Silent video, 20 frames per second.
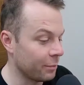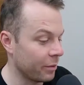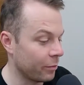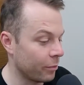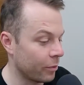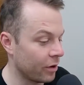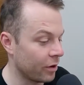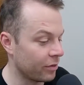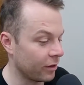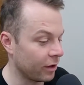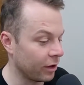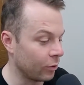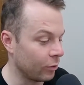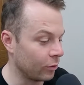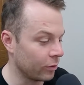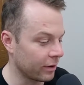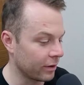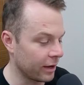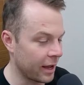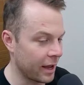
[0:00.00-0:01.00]
be worth a
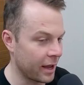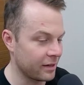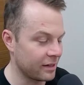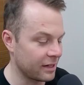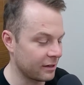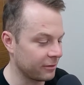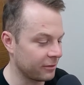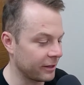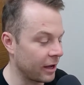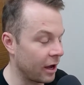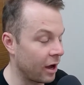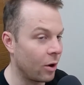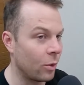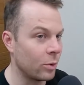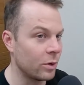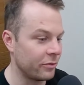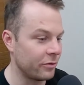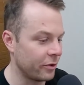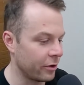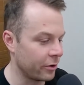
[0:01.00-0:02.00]
look and definitely
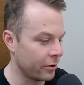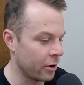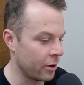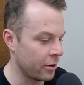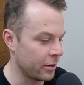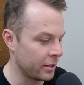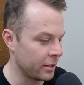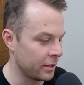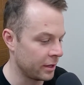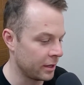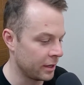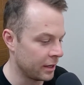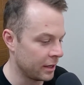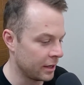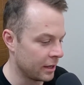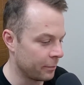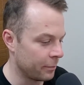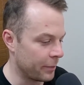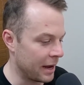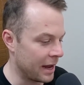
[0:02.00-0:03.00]
hold if you're an owner.
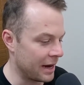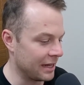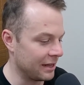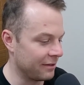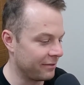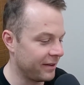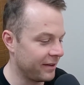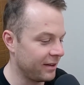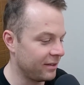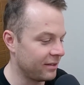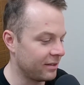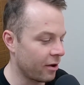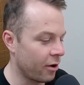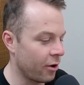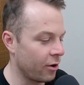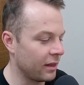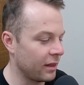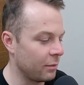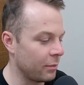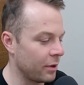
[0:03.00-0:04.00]
But if he's
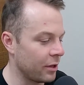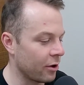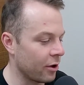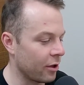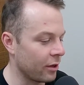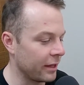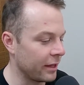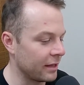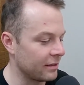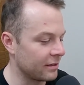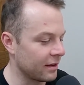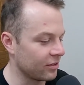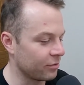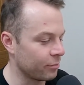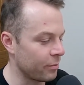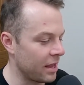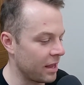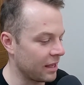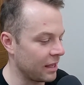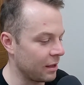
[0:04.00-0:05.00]
only mid-only, it does
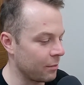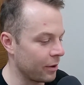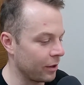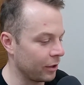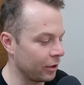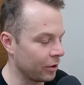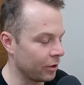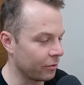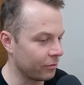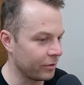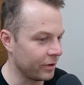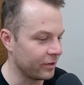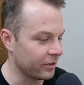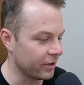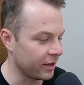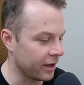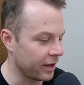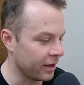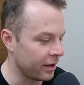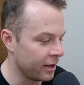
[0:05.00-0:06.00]
make him a lot
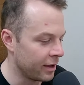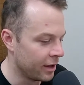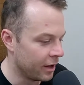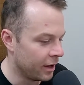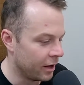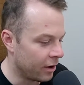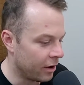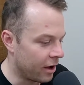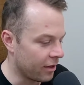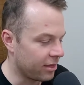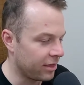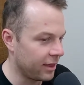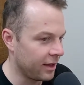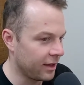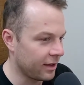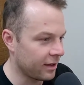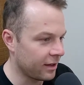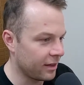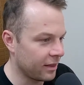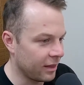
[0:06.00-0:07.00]
riskier. I
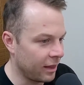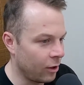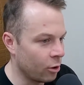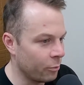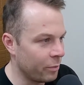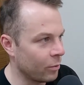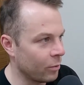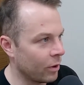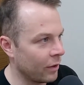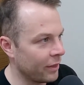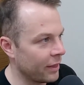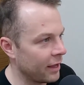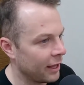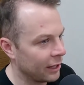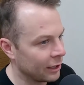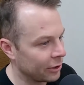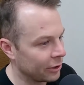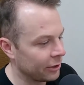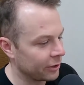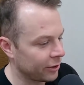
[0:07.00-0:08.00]
think he'll be one that
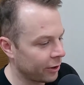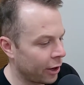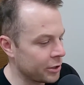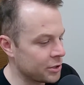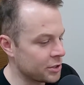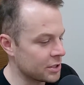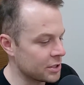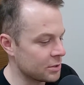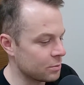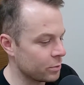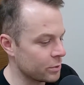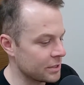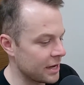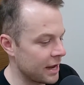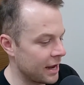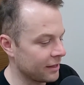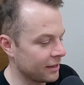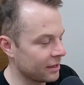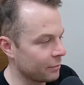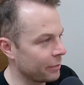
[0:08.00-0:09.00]
a lot of coaches will
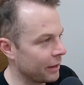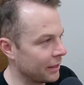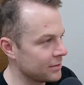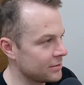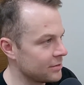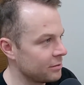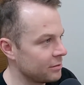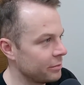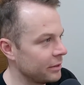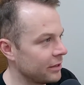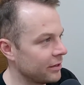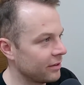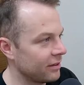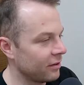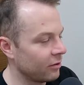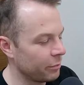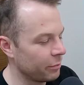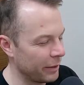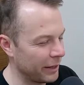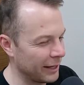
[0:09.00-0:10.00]
take the punt on, because
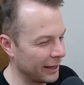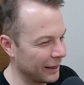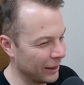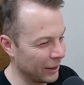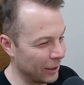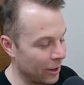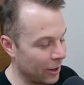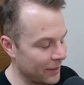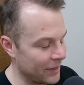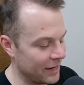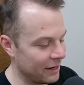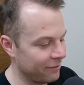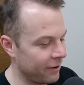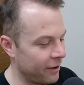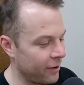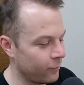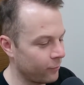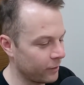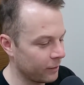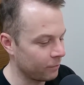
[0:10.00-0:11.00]
there would have been a lot that have
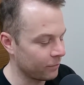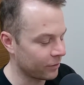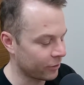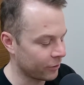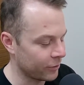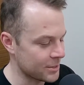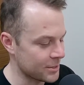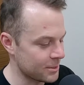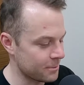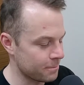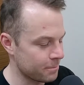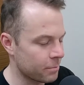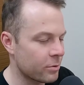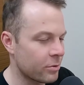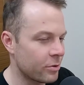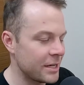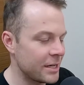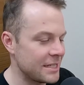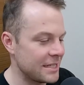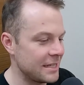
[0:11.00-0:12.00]
held him through some
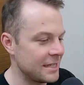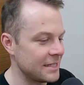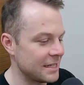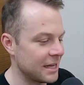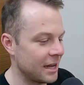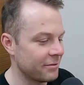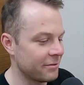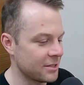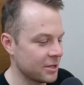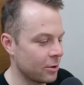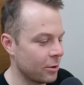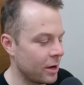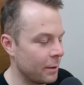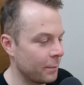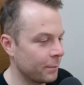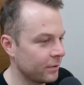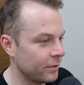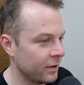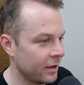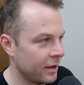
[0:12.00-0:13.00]
pretty tough
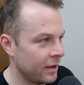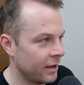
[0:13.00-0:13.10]
times.